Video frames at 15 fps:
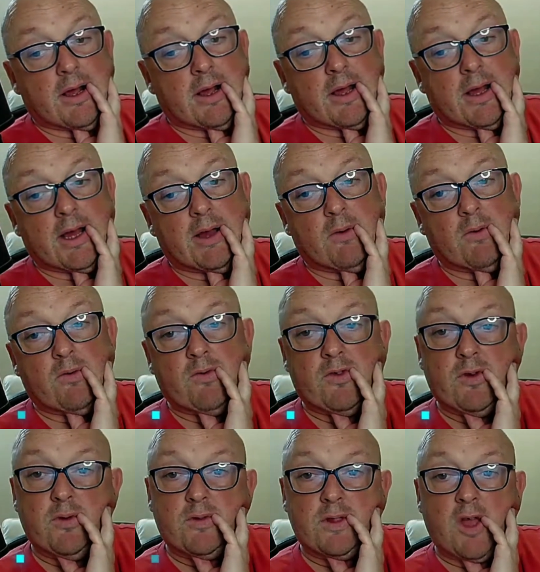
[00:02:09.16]
I was
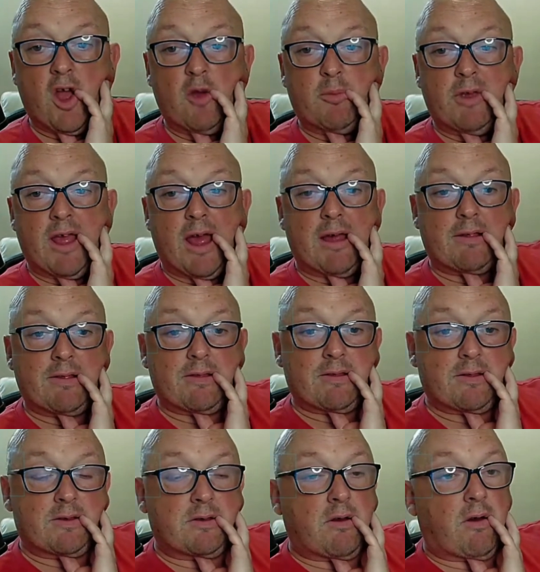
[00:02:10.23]
using OBS,
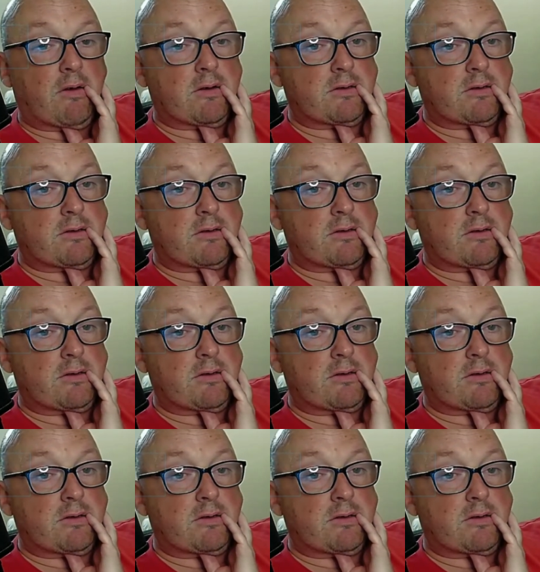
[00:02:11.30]
not